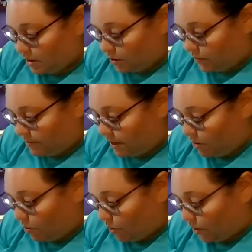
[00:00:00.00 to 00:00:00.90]
Do them
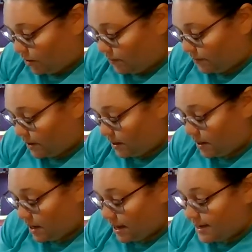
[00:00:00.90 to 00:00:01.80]
in order.
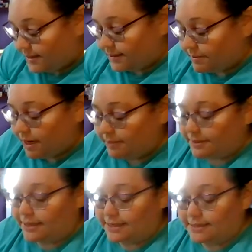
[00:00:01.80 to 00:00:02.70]

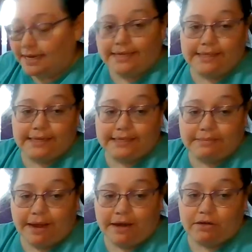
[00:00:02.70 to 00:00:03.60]
Sometimes, like this case, it
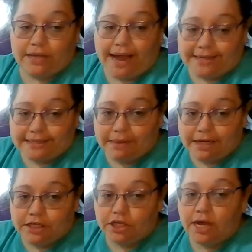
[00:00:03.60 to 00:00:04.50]
doesn't matter as
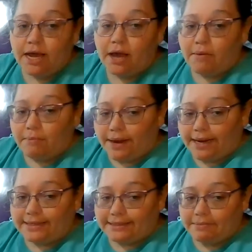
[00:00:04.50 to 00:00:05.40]
much,
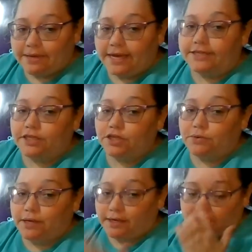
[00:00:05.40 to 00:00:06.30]
but in some cases
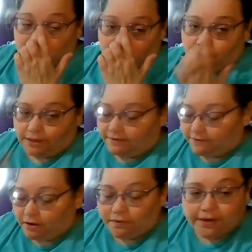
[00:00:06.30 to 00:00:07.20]
you need to really
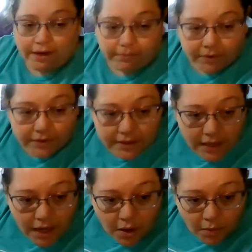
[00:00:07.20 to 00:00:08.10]
follow the numbers.